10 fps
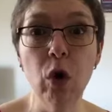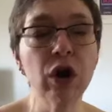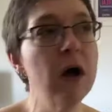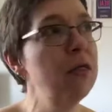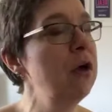
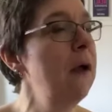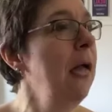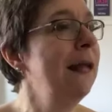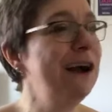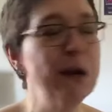are the
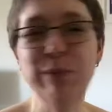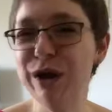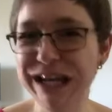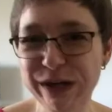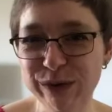kind of
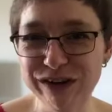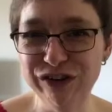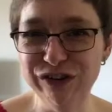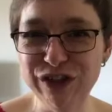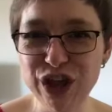burning
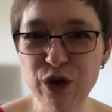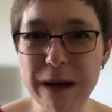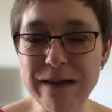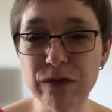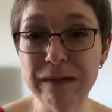questions that you
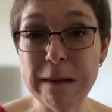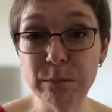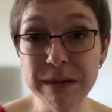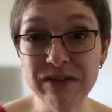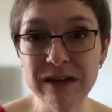have
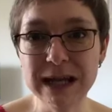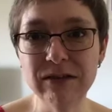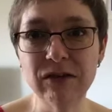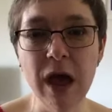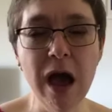around
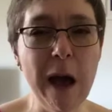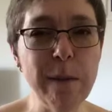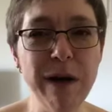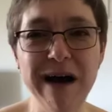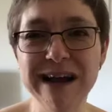business,
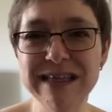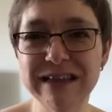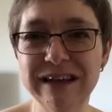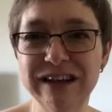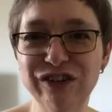
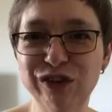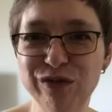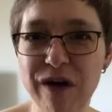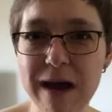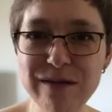either
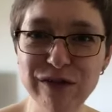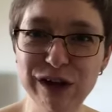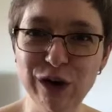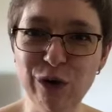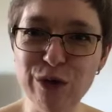survival or